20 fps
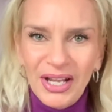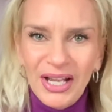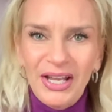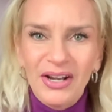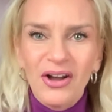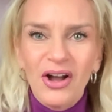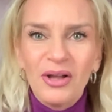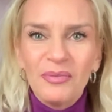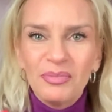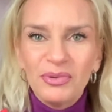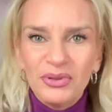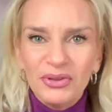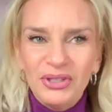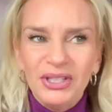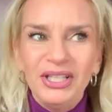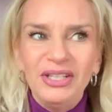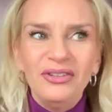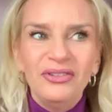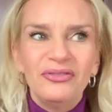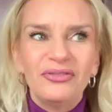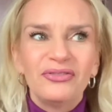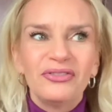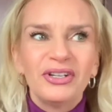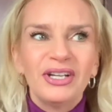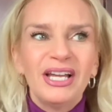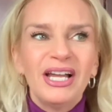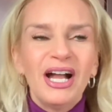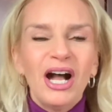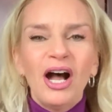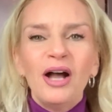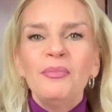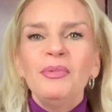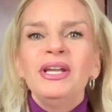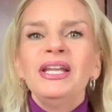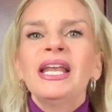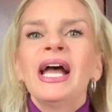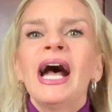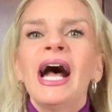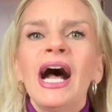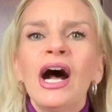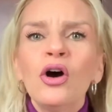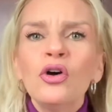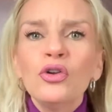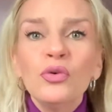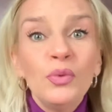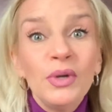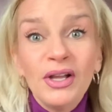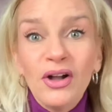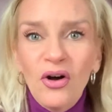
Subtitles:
And I believe, how do we